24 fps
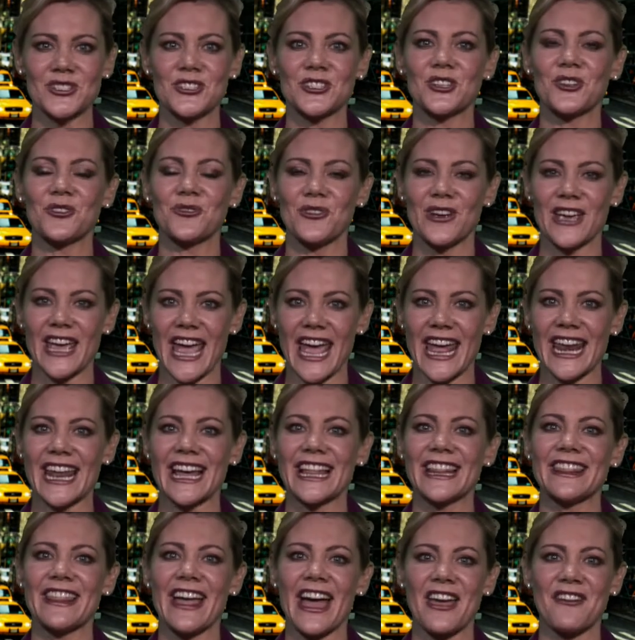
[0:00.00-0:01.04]
to create a
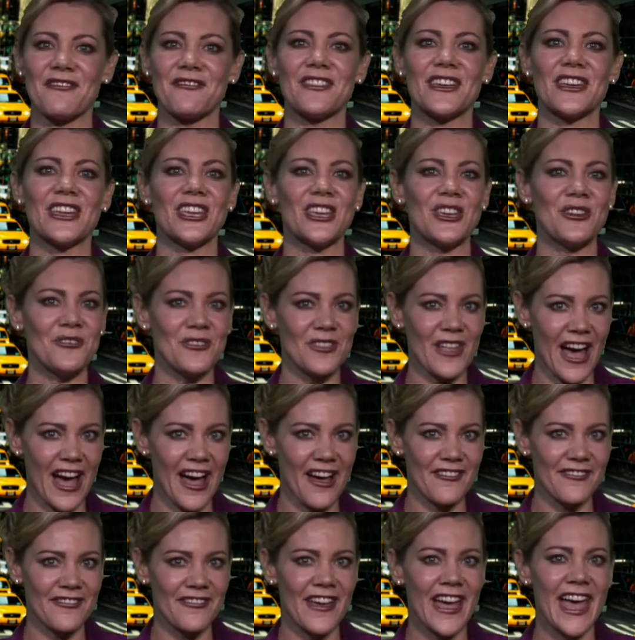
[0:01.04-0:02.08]
life that you
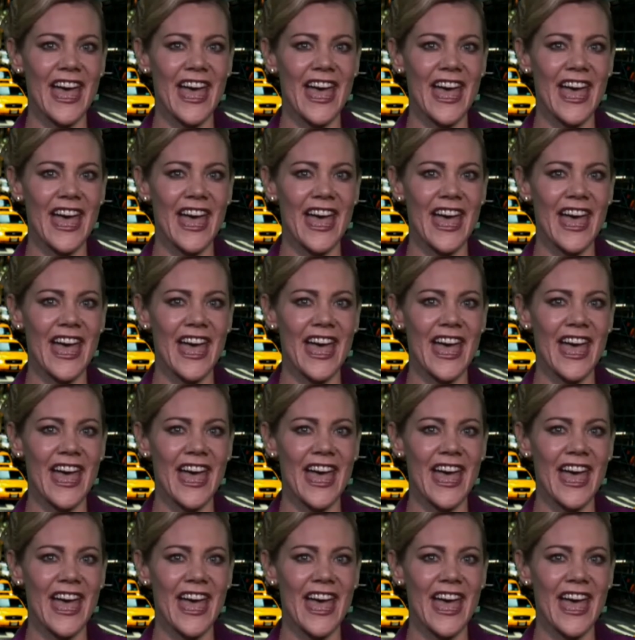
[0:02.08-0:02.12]
love